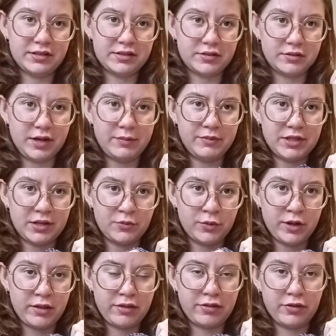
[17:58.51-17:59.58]
so I'm done
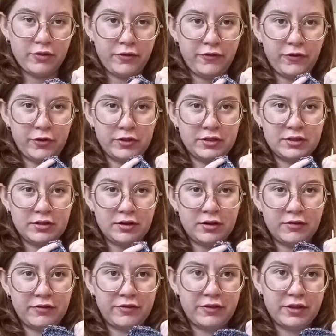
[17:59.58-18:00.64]
with the foot
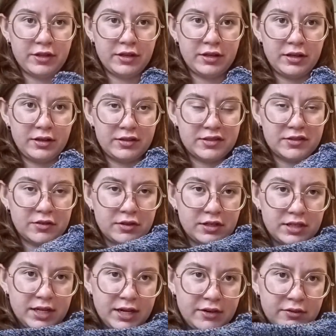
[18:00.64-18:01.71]
of the sock
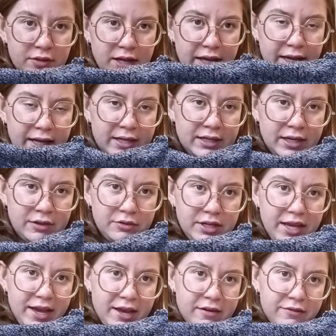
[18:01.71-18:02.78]
now, and I only
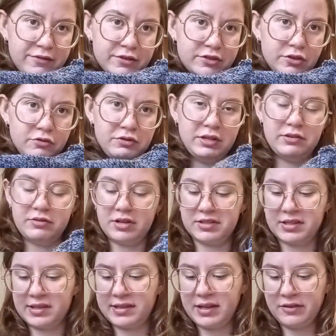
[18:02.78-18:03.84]
have the toe
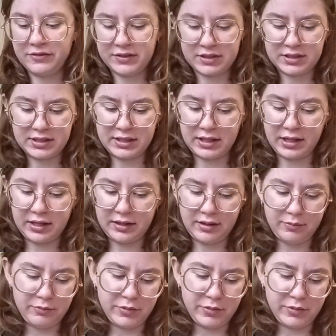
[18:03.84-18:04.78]
decreases left until I am